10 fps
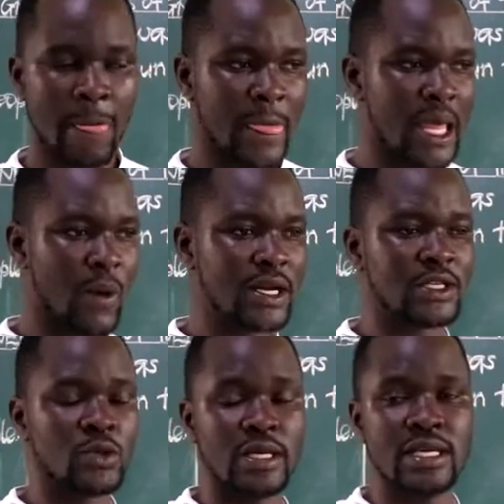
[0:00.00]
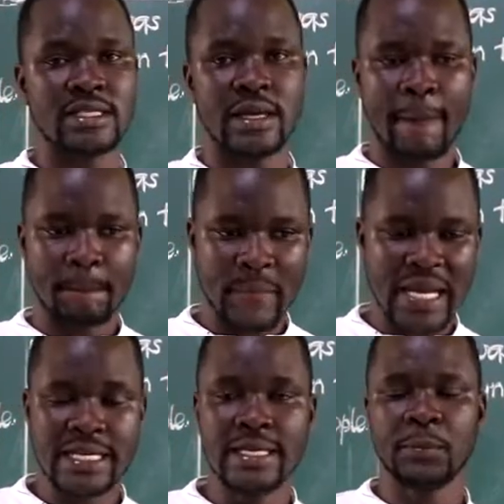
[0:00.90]
They wanted to get
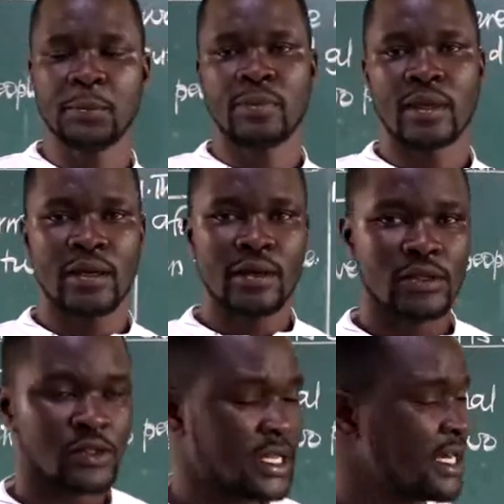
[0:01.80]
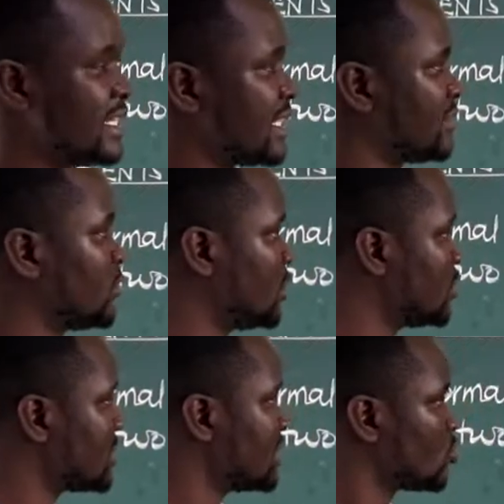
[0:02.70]
money so that they could
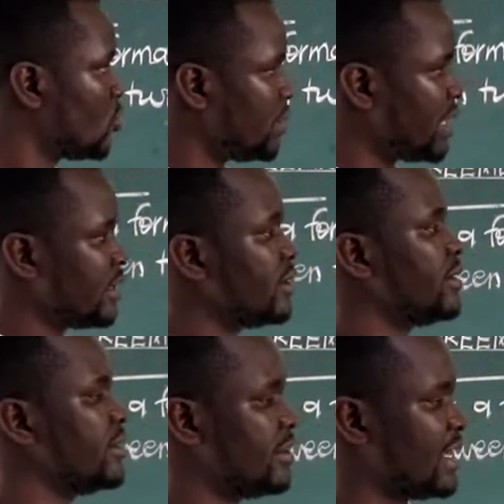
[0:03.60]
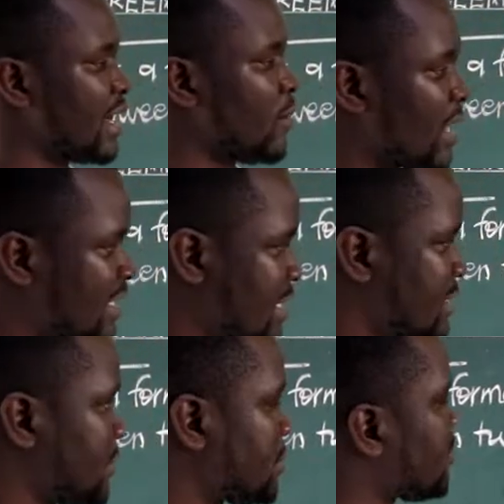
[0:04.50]
use it to pay their
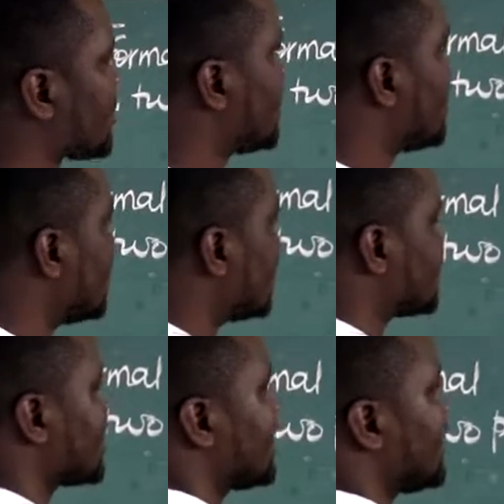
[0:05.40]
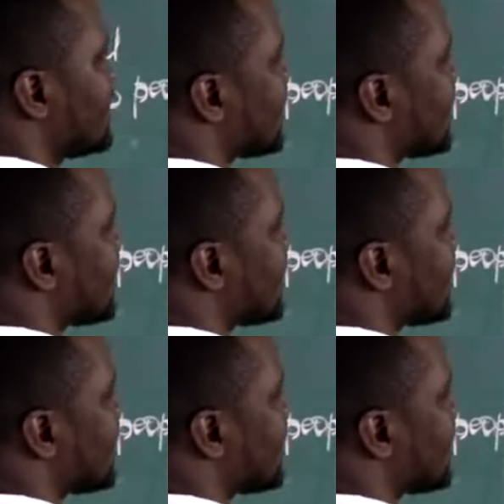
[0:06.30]
workers. Second